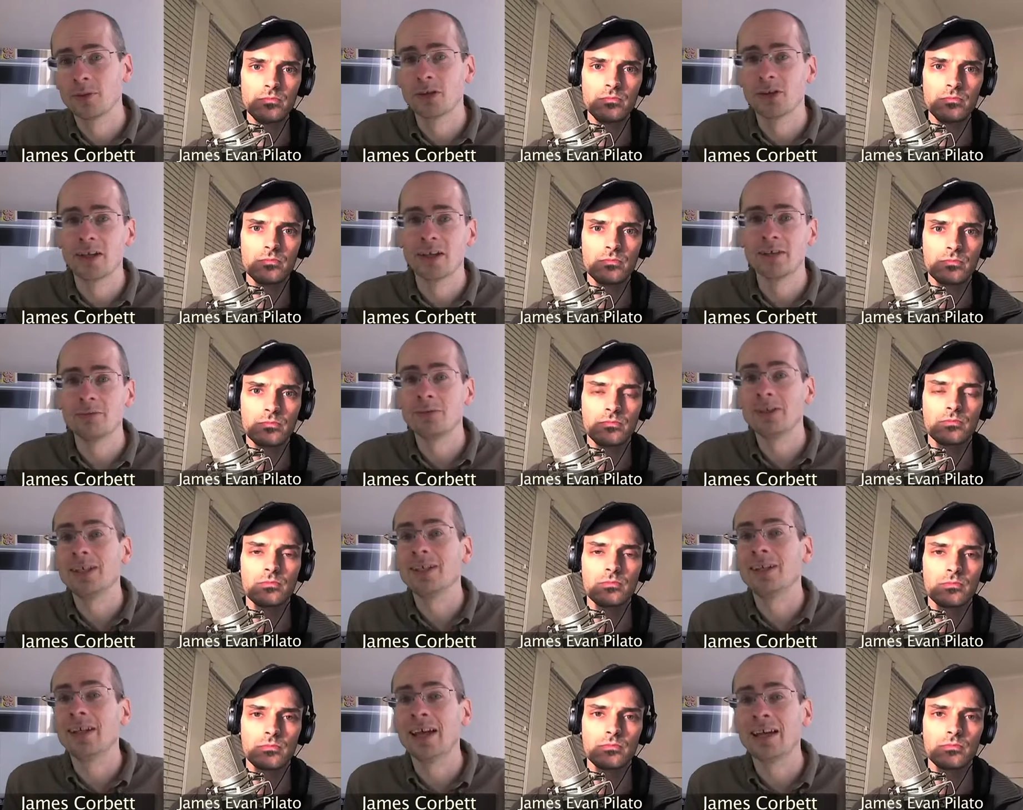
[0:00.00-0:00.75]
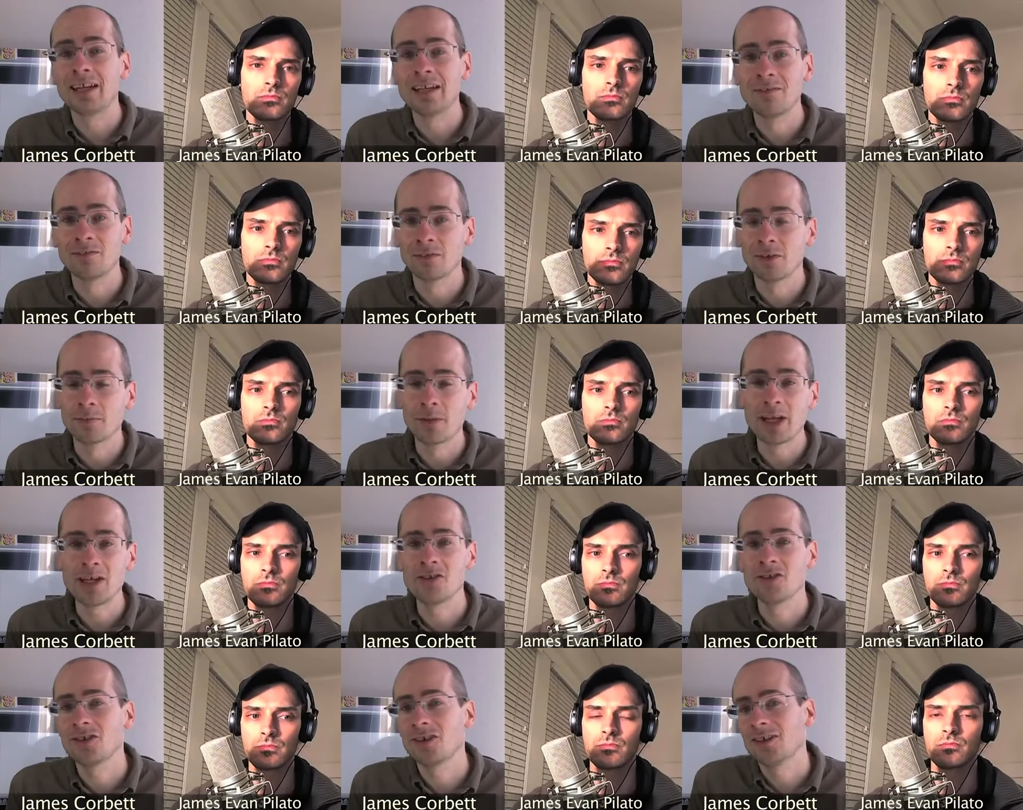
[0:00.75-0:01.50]
Speaker 1: about that. We that
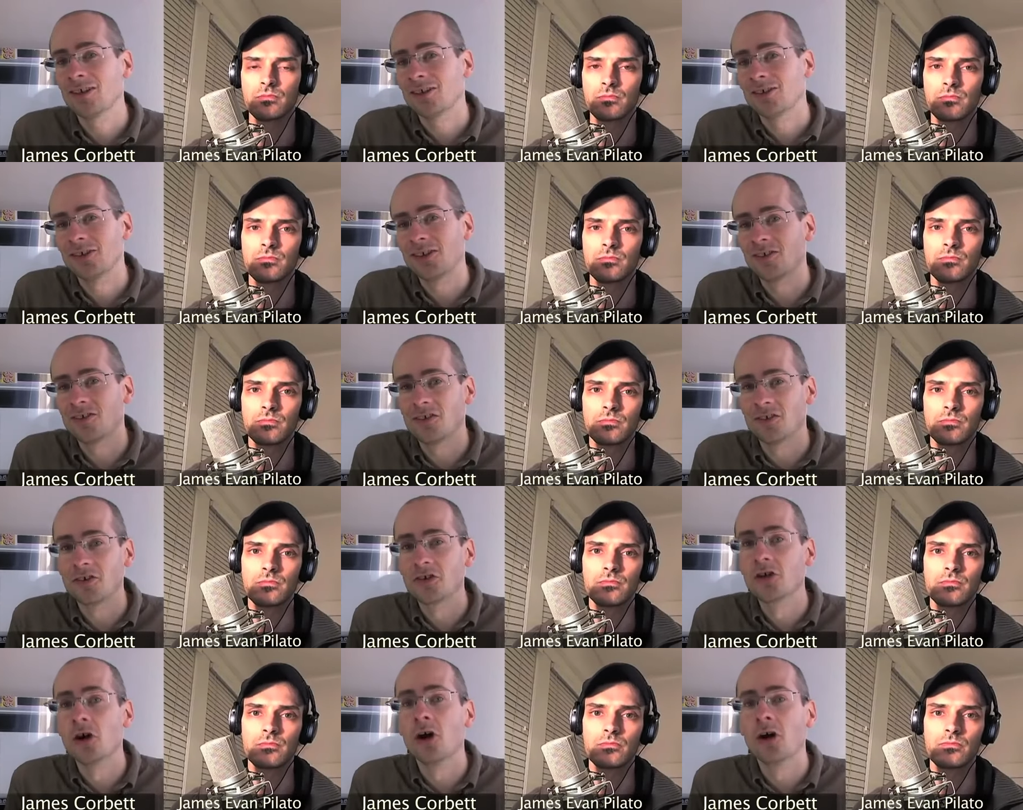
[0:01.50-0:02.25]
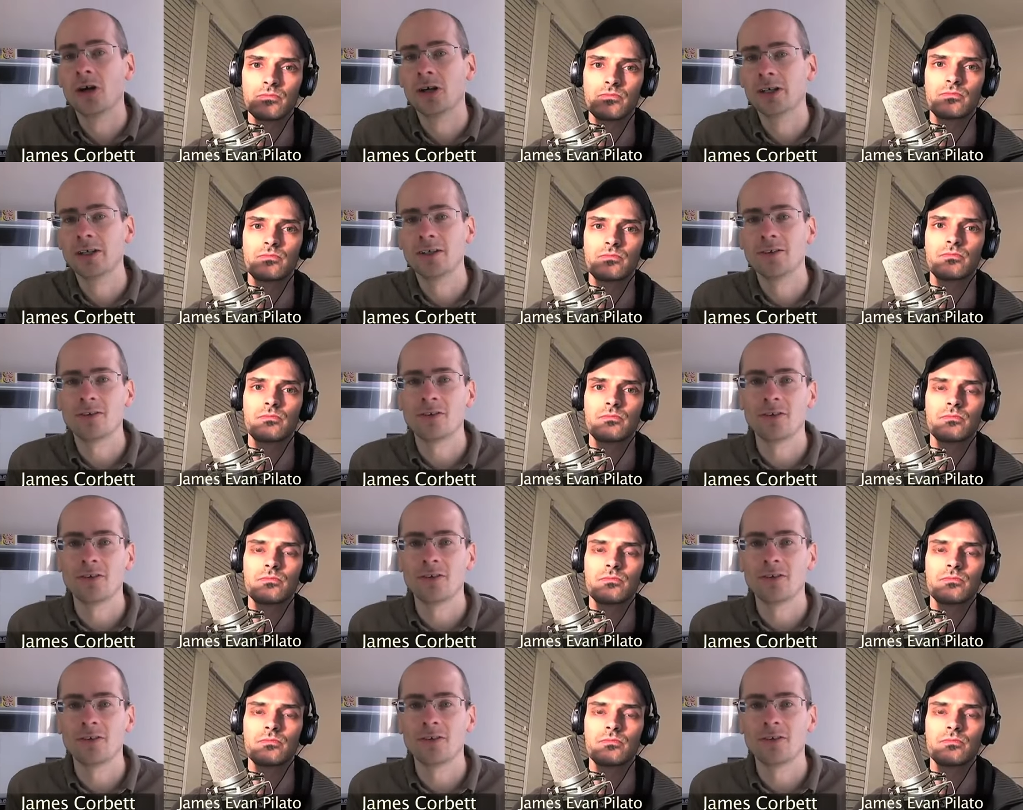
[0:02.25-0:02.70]
information. Oh, it's just gone.